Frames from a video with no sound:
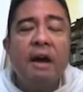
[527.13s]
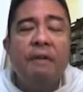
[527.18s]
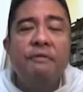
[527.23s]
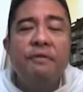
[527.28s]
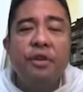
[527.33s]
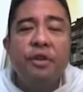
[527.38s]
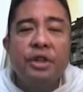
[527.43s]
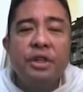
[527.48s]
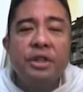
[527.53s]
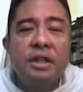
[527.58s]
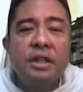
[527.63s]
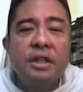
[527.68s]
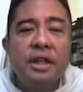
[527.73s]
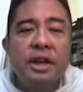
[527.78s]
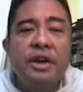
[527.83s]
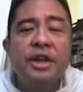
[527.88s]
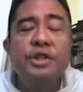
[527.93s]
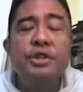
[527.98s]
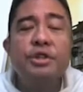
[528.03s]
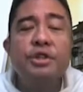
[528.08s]
First, there
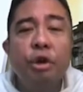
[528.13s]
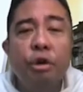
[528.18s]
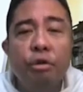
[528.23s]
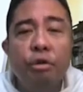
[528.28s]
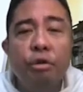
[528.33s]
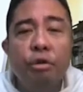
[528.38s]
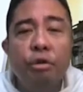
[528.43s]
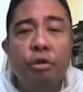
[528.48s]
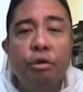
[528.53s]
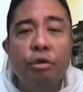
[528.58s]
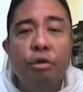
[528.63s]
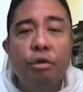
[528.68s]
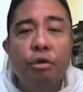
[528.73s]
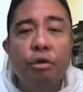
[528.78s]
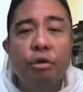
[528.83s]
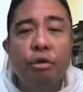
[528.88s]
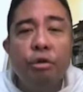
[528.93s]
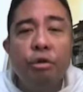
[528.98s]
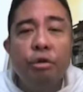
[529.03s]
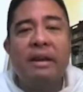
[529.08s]
is no
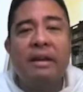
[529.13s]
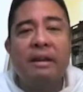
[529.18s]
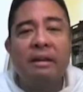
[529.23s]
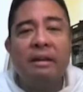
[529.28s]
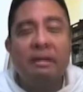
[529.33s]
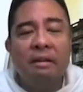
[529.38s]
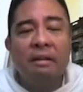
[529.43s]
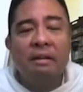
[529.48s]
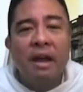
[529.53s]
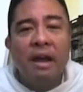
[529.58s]
need to panic.